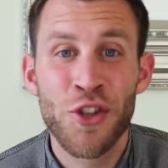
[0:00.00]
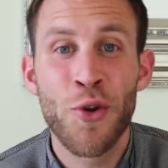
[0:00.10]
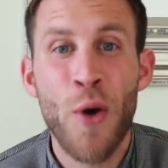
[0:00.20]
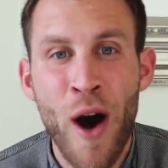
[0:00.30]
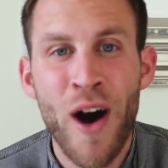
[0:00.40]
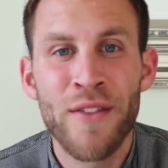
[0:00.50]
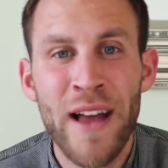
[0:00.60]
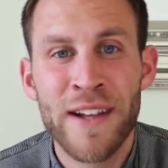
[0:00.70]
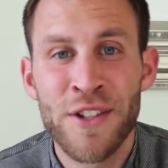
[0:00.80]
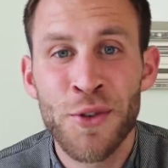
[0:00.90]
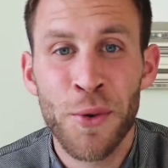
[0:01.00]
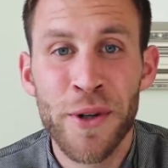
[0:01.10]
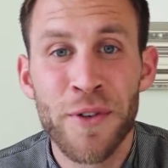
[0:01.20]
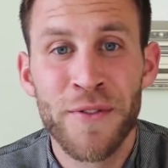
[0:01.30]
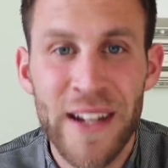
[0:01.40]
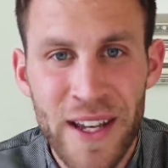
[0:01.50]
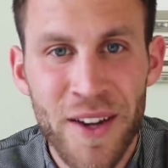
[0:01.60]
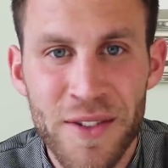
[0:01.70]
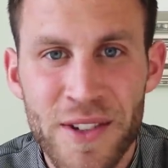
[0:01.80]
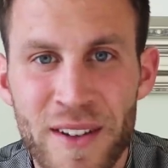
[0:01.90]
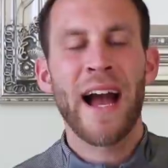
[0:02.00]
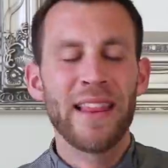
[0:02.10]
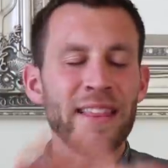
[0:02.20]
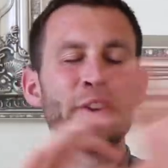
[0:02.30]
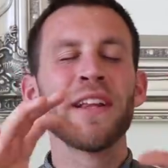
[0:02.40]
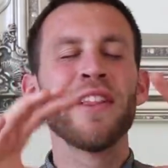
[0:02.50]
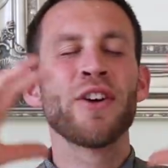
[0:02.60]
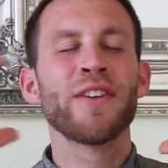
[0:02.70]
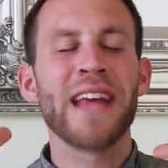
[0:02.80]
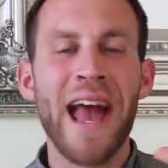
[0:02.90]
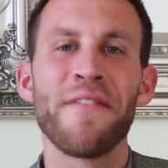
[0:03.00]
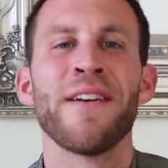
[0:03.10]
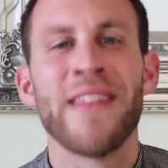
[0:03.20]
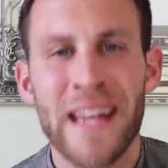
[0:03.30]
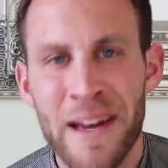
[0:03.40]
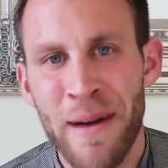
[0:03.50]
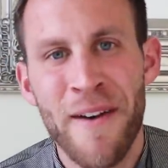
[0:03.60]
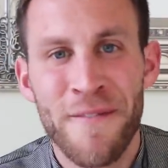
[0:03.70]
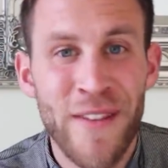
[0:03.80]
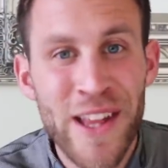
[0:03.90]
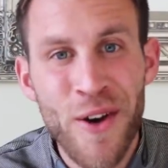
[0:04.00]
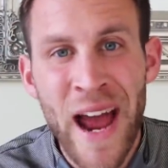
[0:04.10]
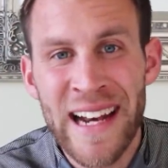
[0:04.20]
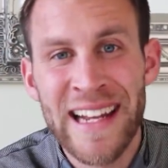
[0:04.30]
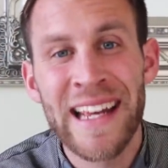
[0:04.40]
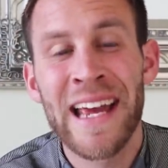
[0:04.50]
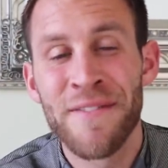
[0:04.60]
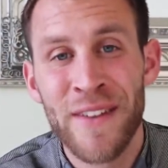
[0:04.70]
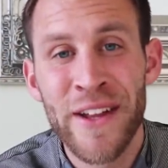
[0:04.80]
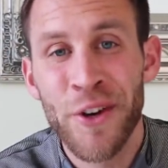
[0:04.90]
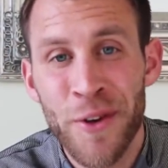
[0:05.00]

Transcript: to online tutorial videos. I literally learned everything about video editing and video